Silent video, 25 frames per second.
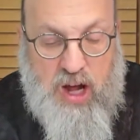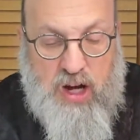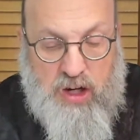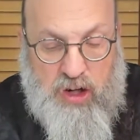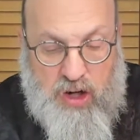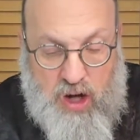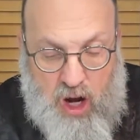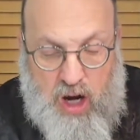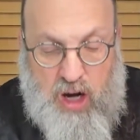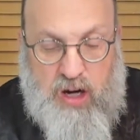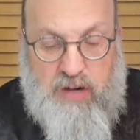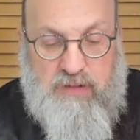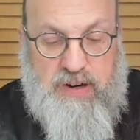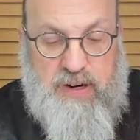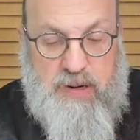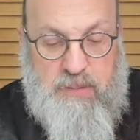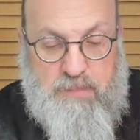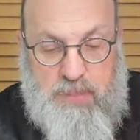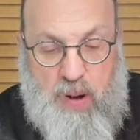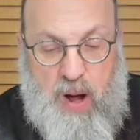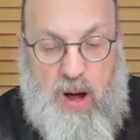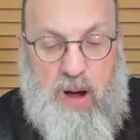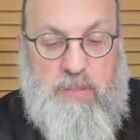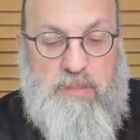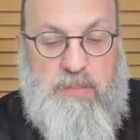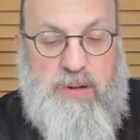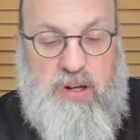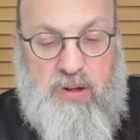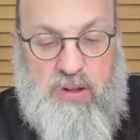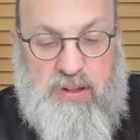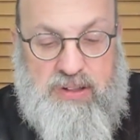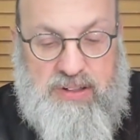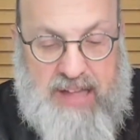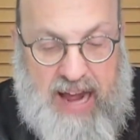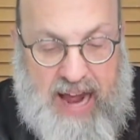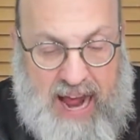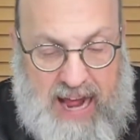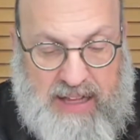kairin ba
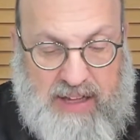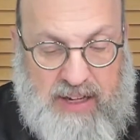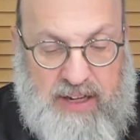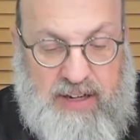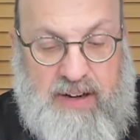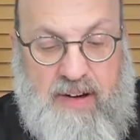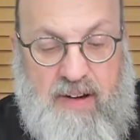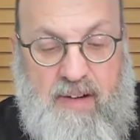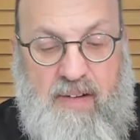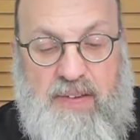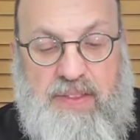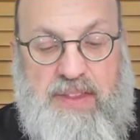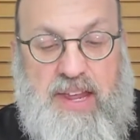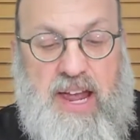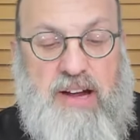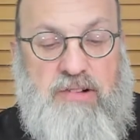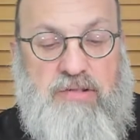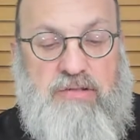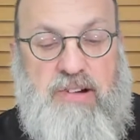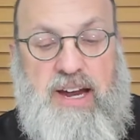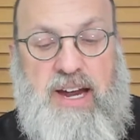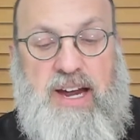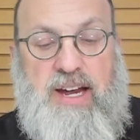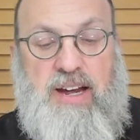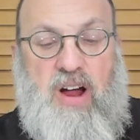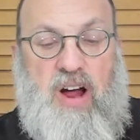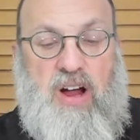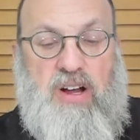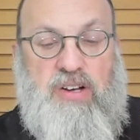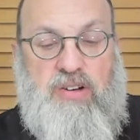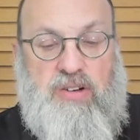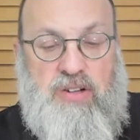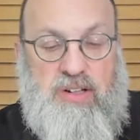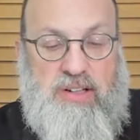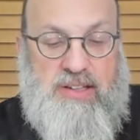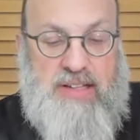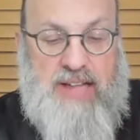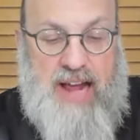yudalid. They read on
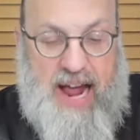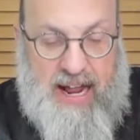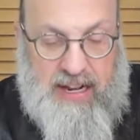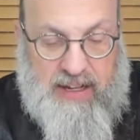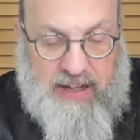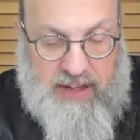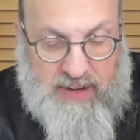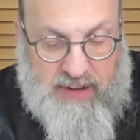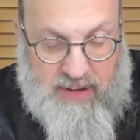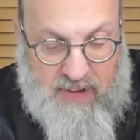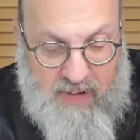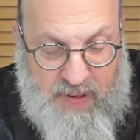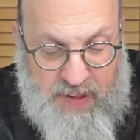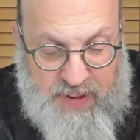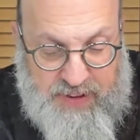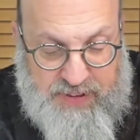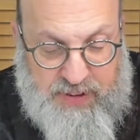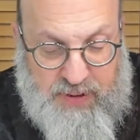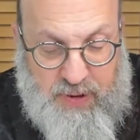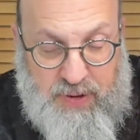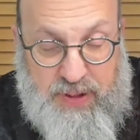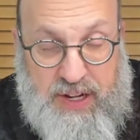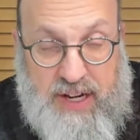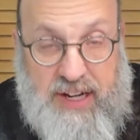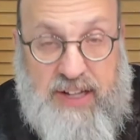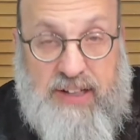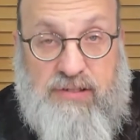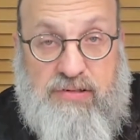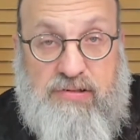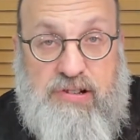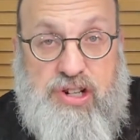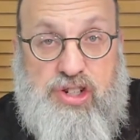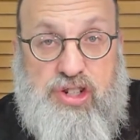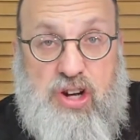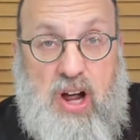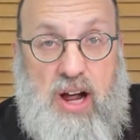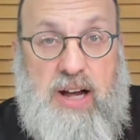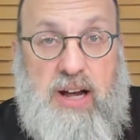yudalid. So these
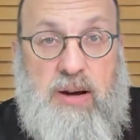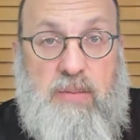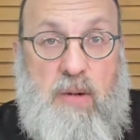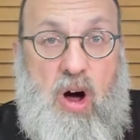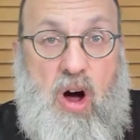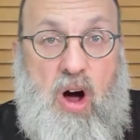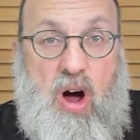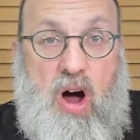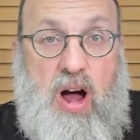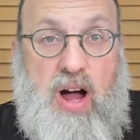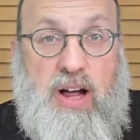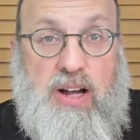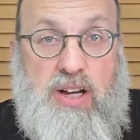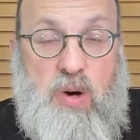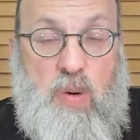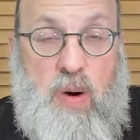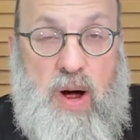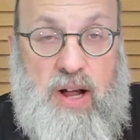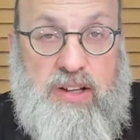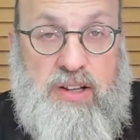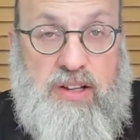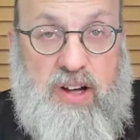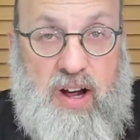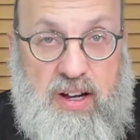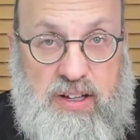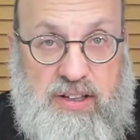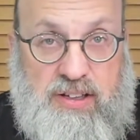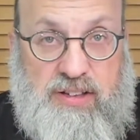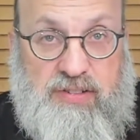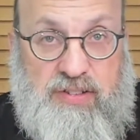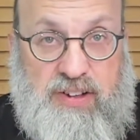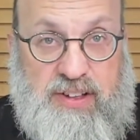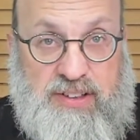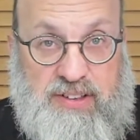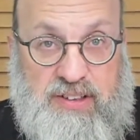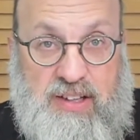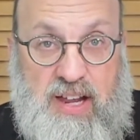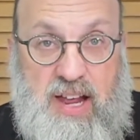Rishonim argue on
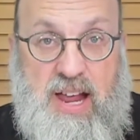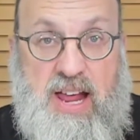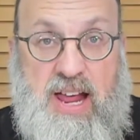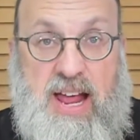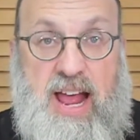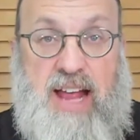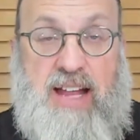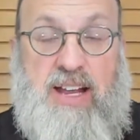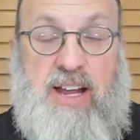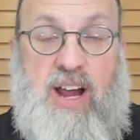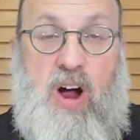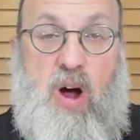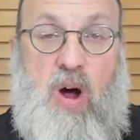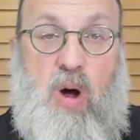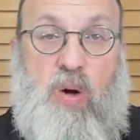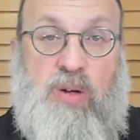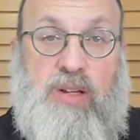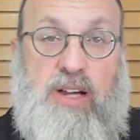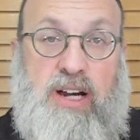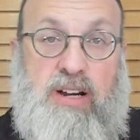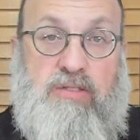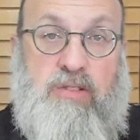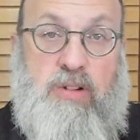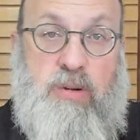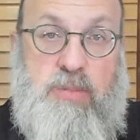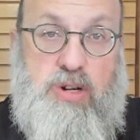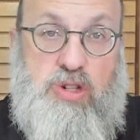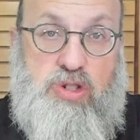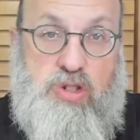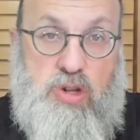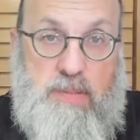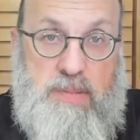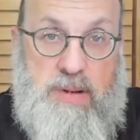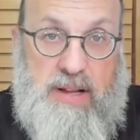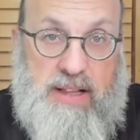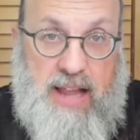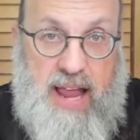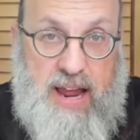Taisvis, and they hold that Rabbi
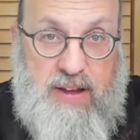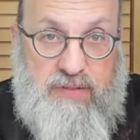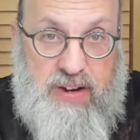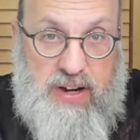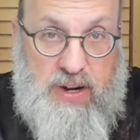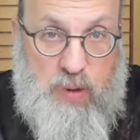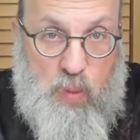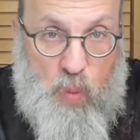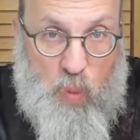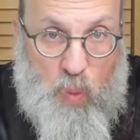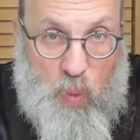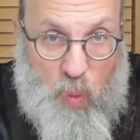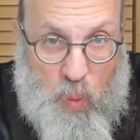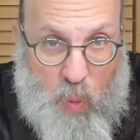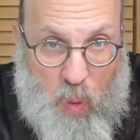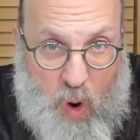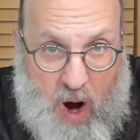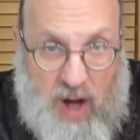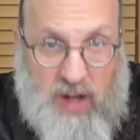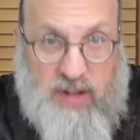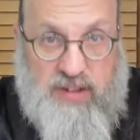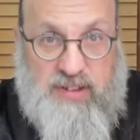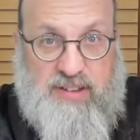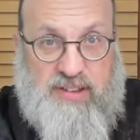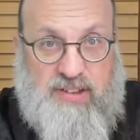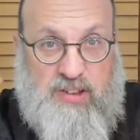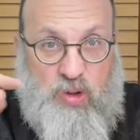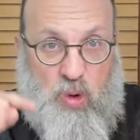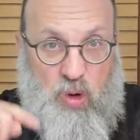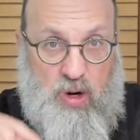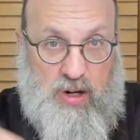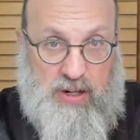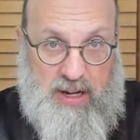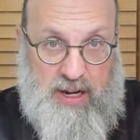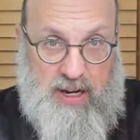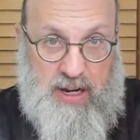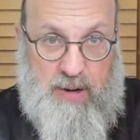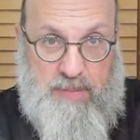Yehoshua ben Levi was
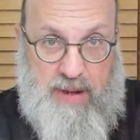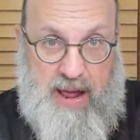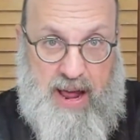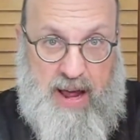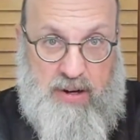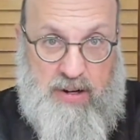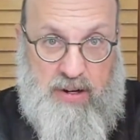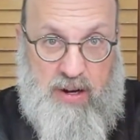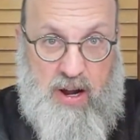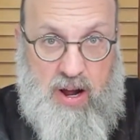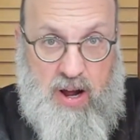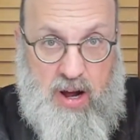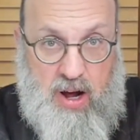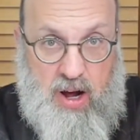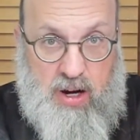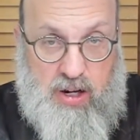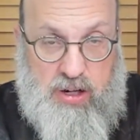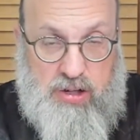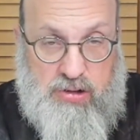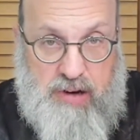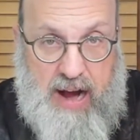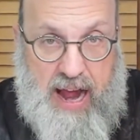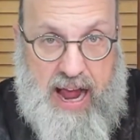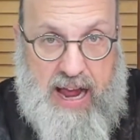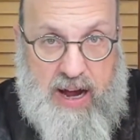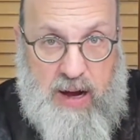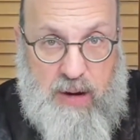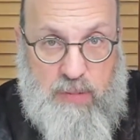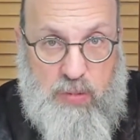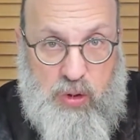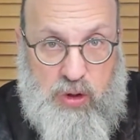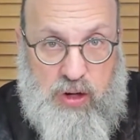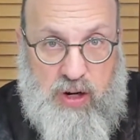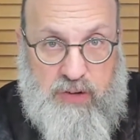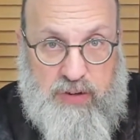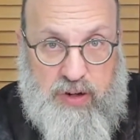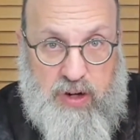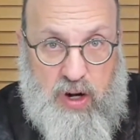talking about a krach
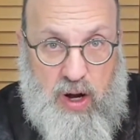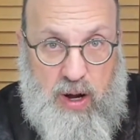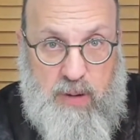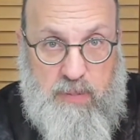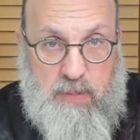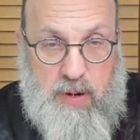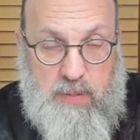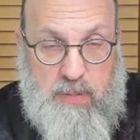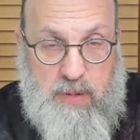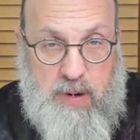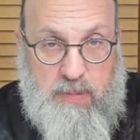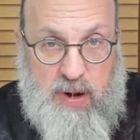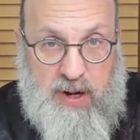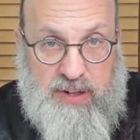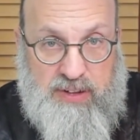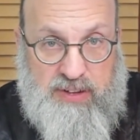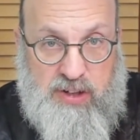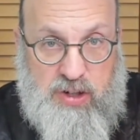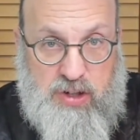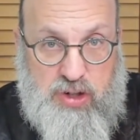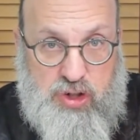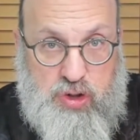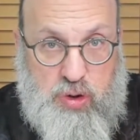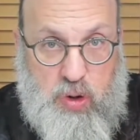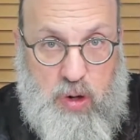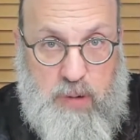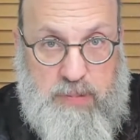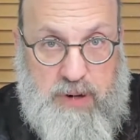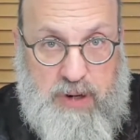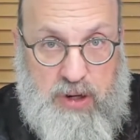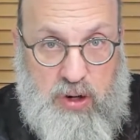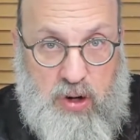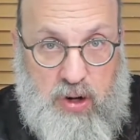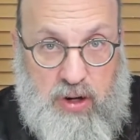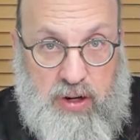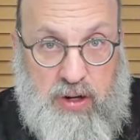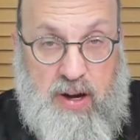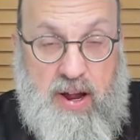hamukav chayma mimais Yehoshua ben
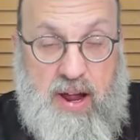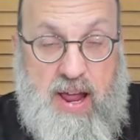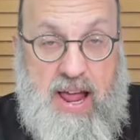Nun.